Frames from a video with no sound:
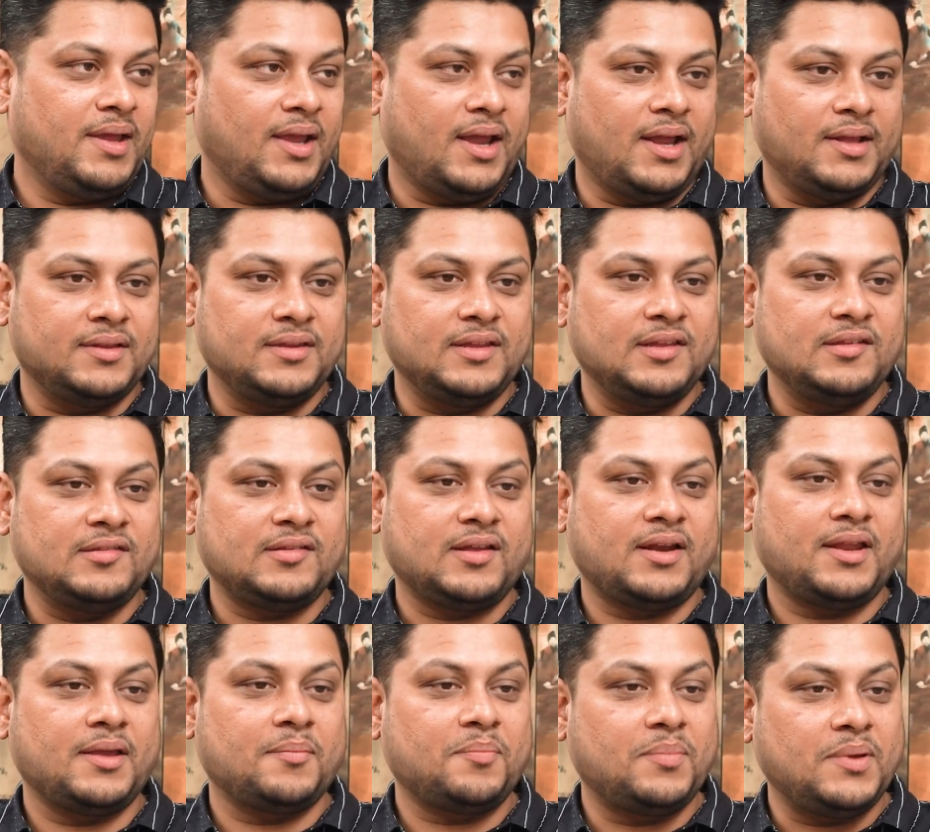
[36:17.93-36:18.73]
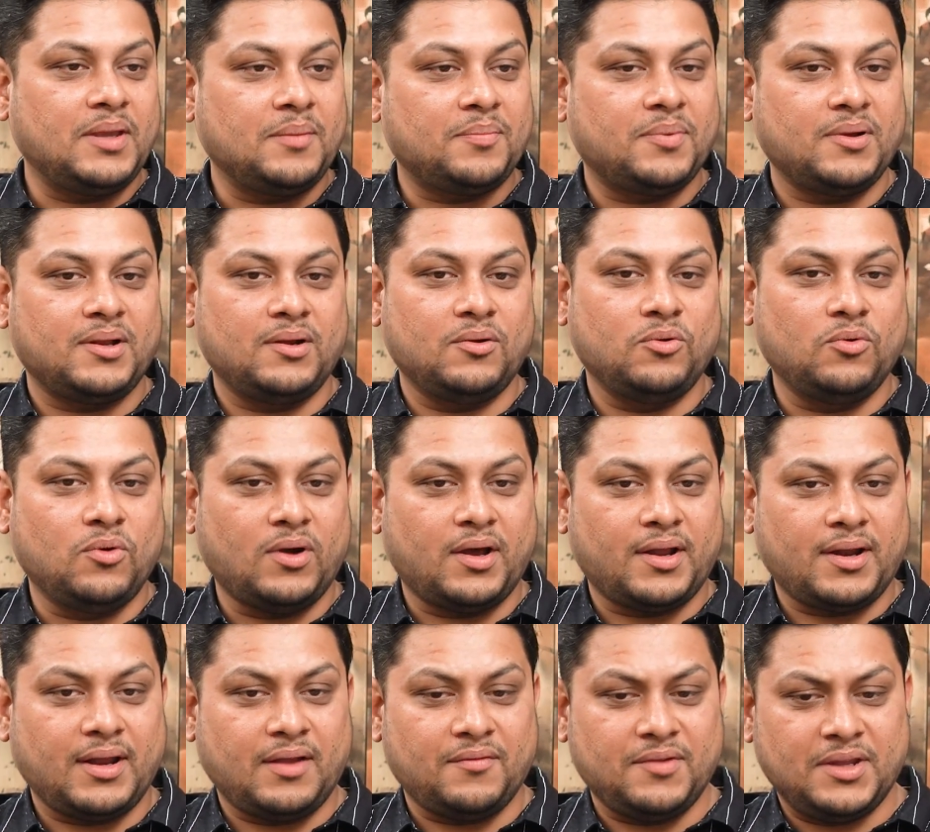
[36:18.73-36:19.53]
And these are like people who
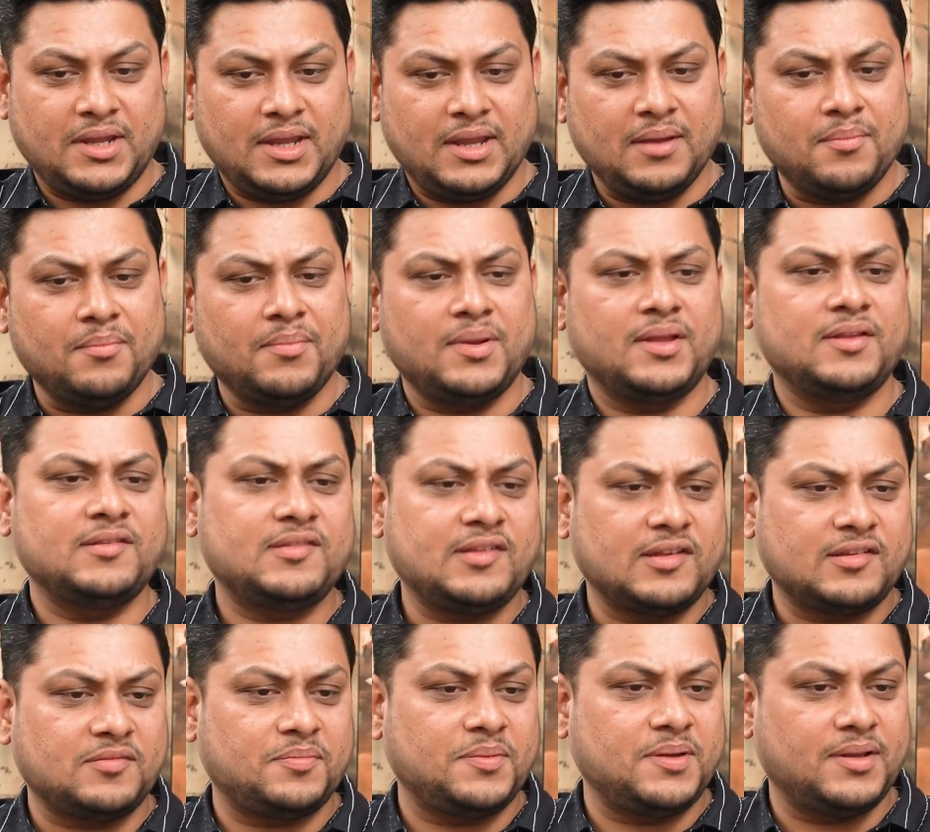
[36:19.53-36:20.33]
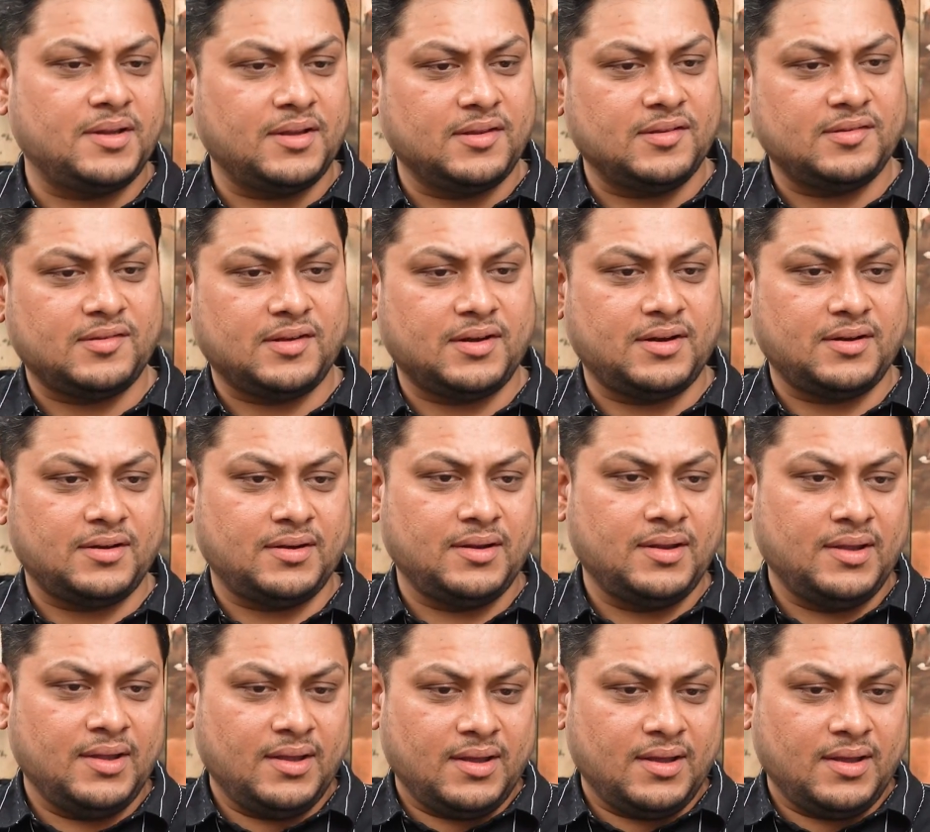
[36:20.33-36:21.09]
are having immense experience and